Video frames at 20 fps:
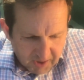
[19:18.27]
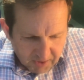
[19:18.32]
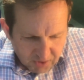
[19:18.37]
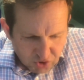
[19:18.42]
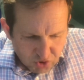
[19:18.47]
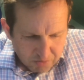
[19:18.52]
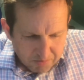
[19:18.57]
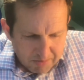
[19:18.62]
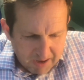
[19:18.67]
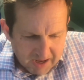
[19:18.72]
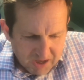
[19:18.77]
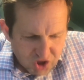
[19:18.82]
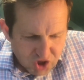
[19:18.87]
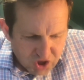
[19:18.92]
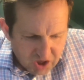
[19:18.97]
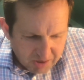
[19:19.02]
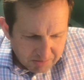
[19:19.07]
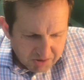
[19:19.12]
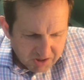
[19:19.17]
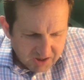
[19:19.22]
So Man
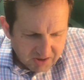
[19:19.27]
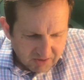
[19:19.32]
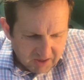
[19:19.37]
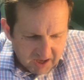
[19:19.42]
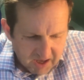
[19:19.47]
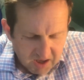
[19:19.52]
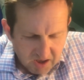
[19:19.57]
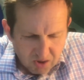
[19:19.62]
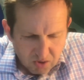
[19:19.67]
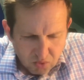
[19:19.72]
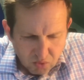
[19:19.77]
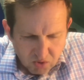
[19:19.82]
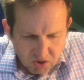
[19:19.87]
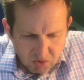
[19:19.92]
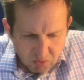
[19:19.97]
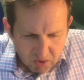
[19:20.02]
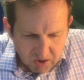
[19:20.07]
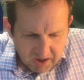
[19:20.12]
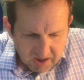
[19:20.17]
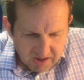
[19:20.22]
Shamaslei, who's the
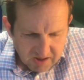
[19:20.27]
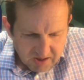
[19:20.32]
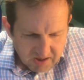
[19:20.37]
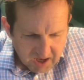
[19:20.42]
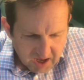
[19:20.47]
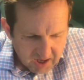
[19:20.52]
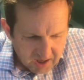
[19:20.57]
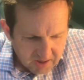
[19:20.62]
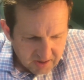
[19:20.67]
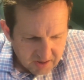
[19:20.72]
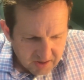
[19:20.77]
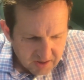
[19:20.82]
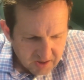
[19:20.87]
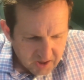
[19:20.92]
one that says